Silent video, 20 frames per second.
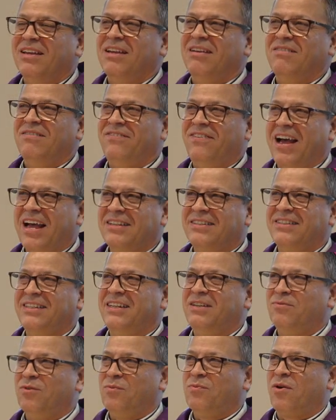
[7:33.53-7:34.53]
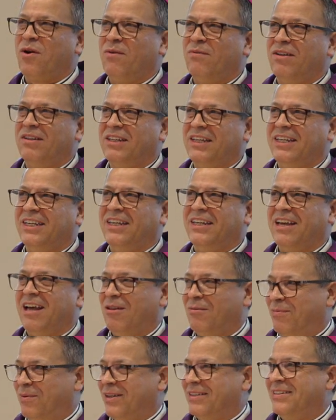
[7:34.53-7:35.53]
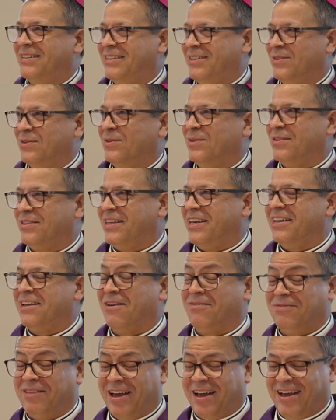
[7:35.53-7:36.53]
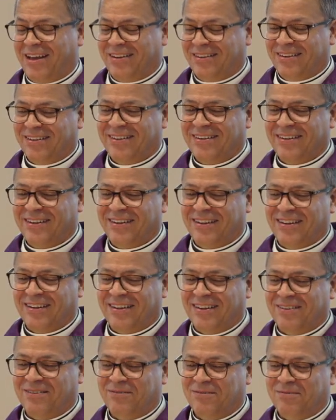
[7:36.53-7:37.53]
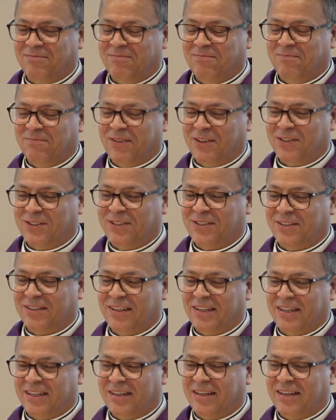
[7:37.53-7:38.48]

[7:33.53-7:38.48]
Fasting would probably help us to think of that, this